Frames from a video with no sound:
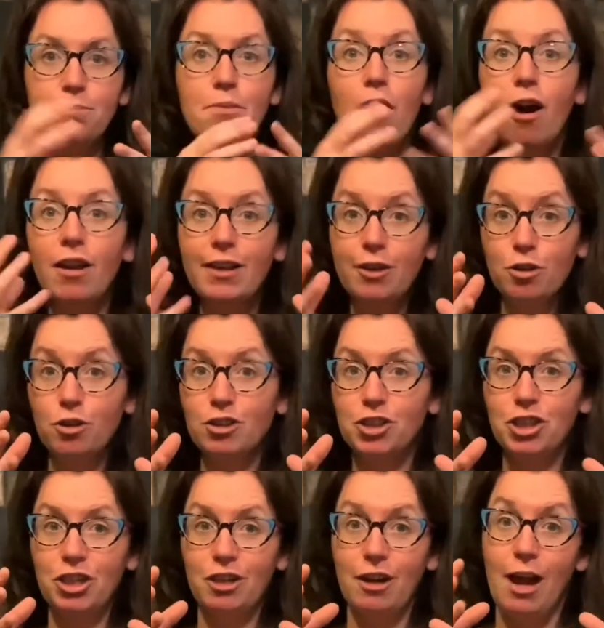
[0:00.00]

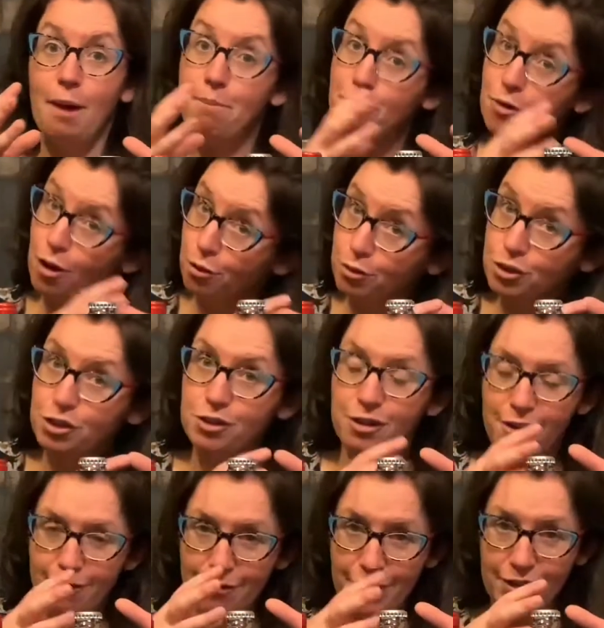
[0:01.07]
polyculture approach to
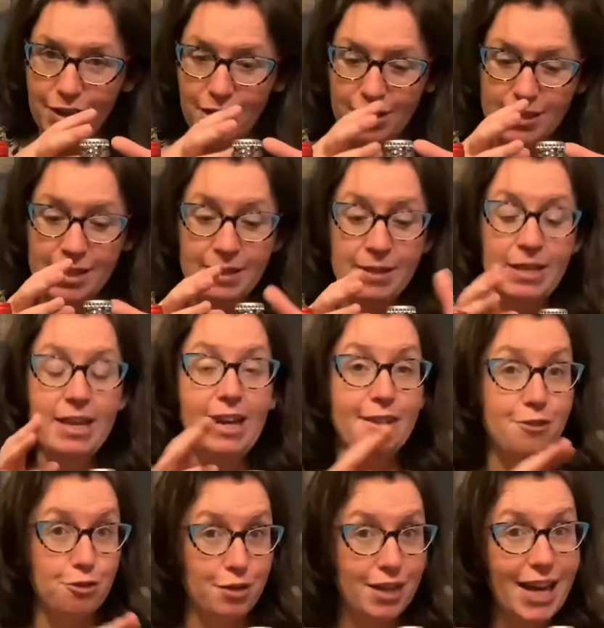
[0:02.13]
the vineyards. It's
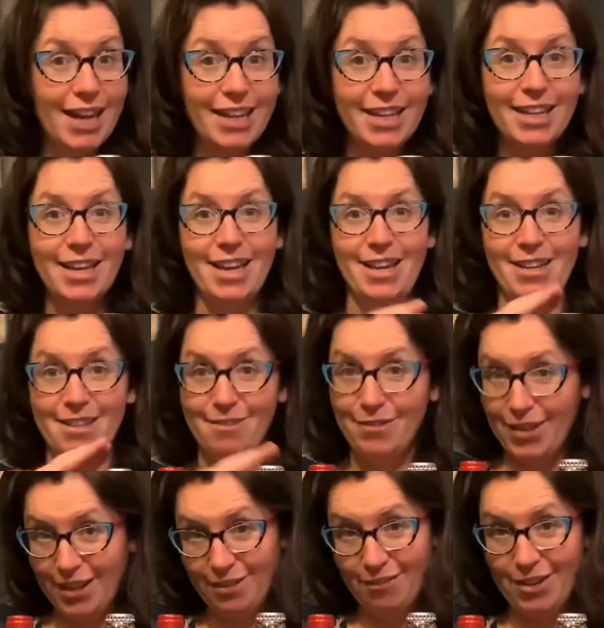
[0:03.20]
organic and it's
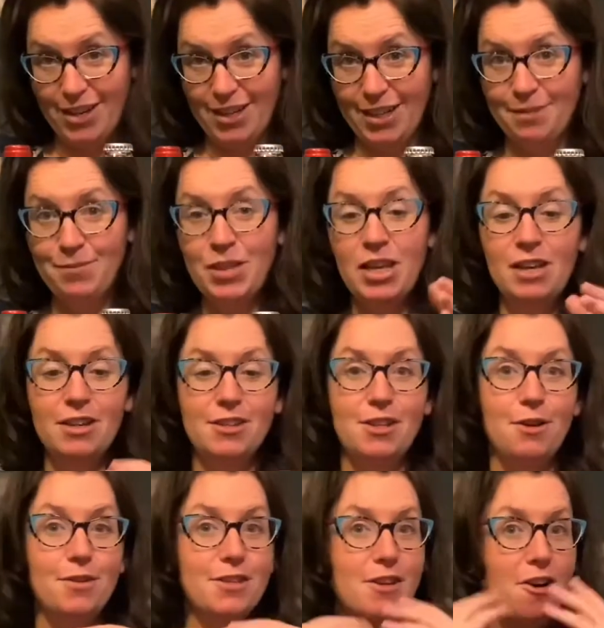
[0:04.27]
vegan friendly. So
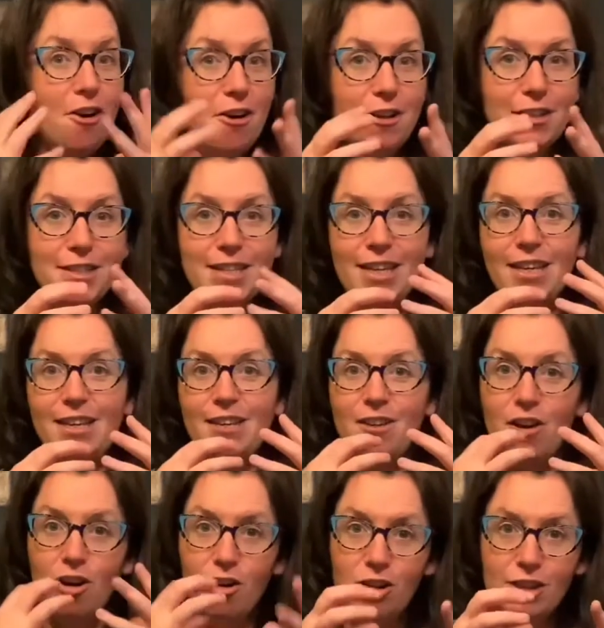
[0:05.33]
it's all singing,
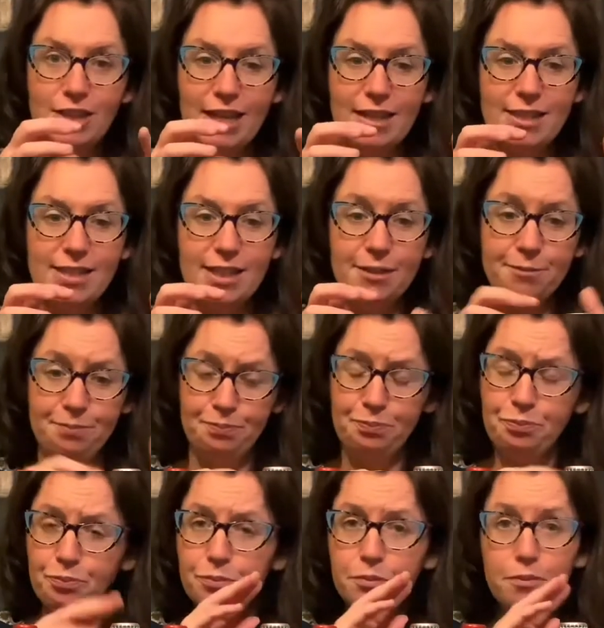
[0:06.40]
all dancing.
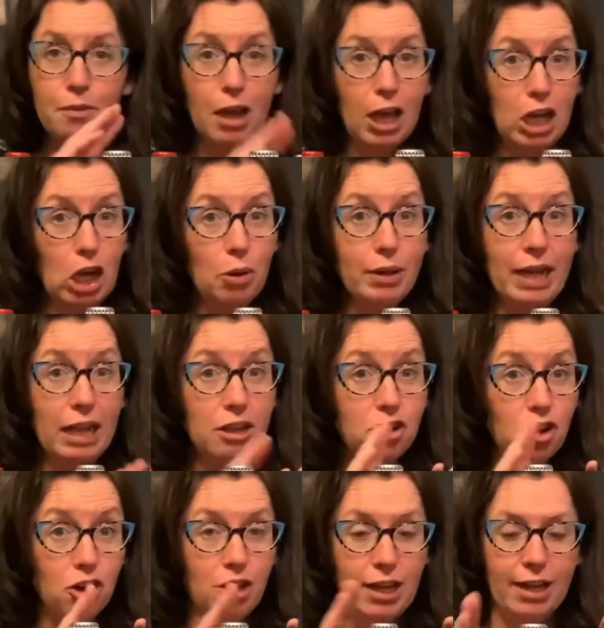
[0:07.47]
Low in
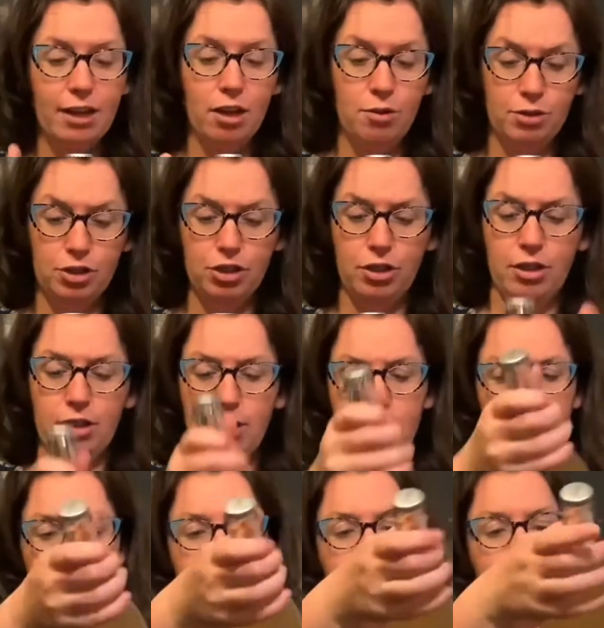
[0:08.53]
alcohol and low in sugar.
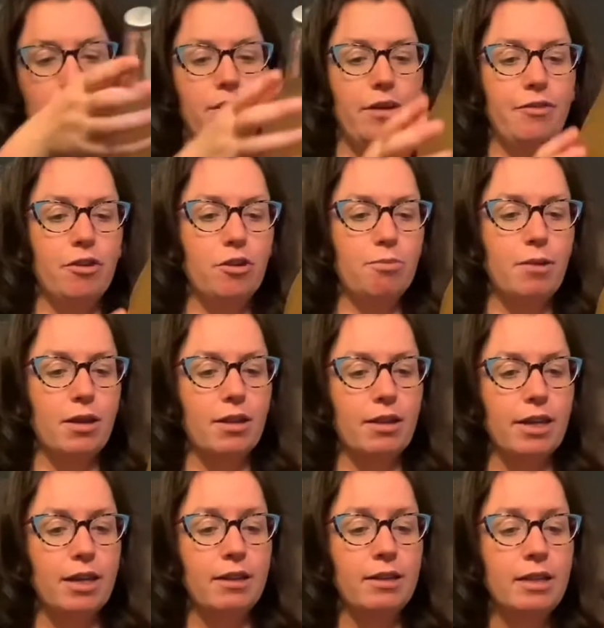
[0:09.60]
I'm sure you have your own bottle
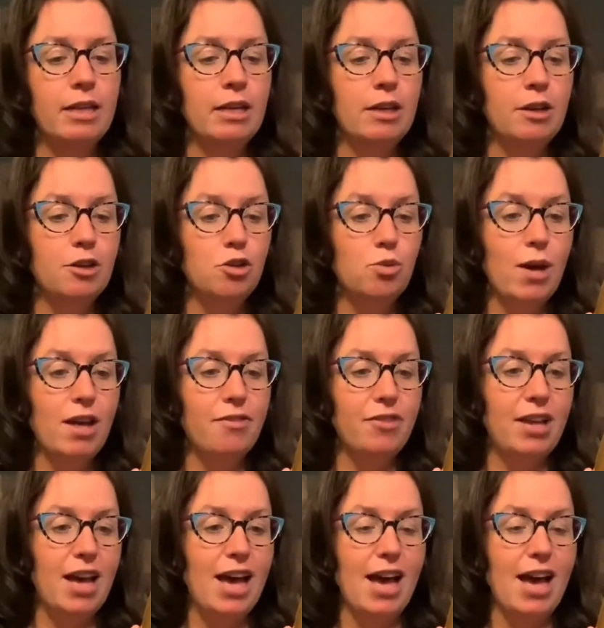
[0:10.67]
there. 12.5%